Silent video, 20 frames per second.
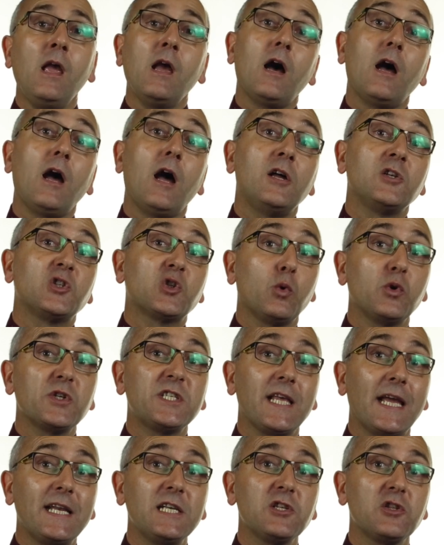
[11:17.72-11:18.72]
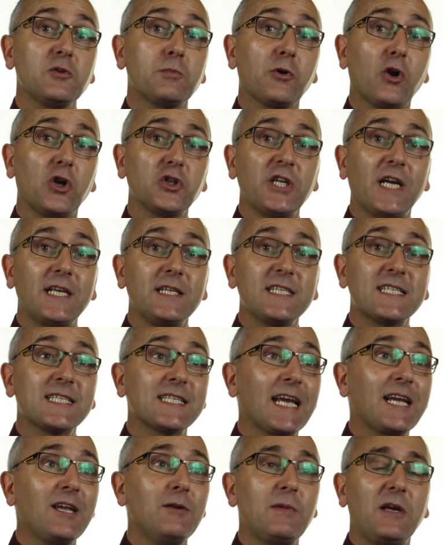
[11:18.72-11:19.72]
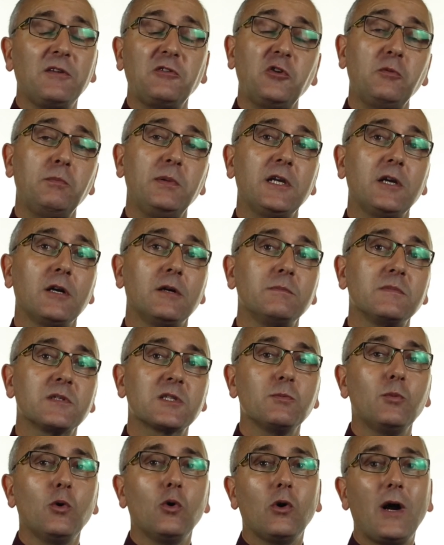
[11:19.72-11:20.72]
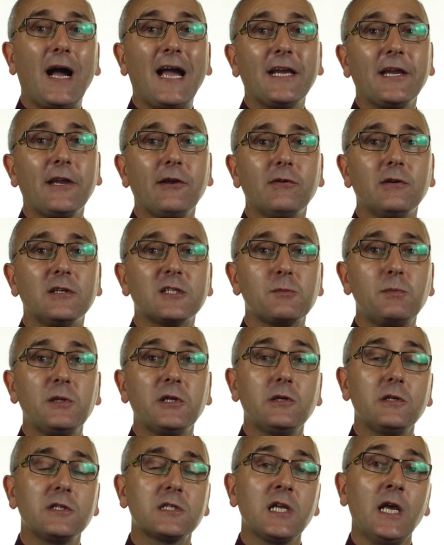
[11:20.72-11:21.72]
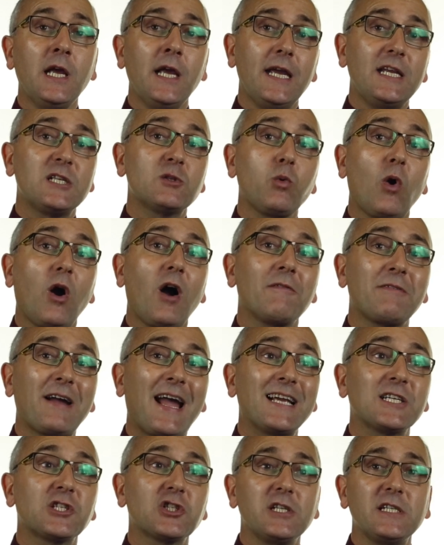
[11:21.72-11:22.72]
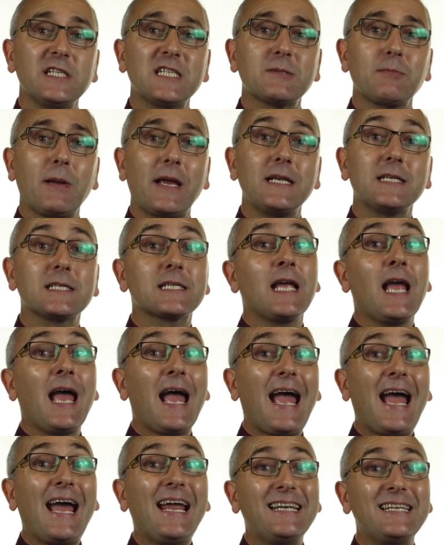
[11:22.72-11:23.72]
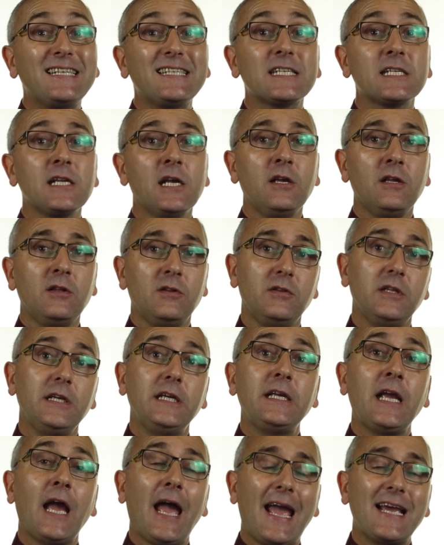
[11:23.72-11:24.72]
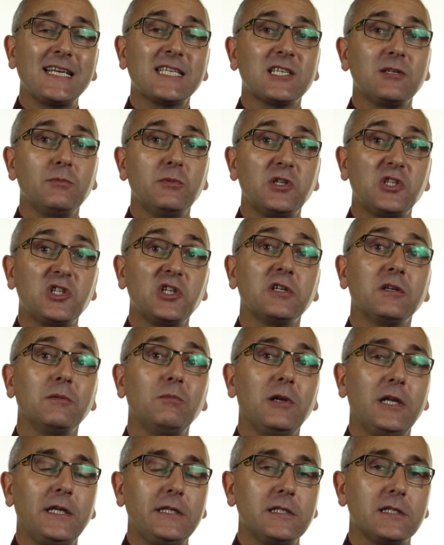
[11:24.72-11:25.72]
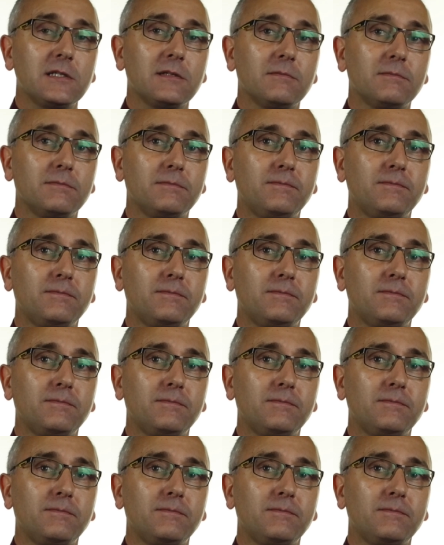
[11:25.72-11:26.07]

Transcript: Uh, towards the end of the project, this second method becomes more accurate because it's what I've actually spent and the estimate to complete.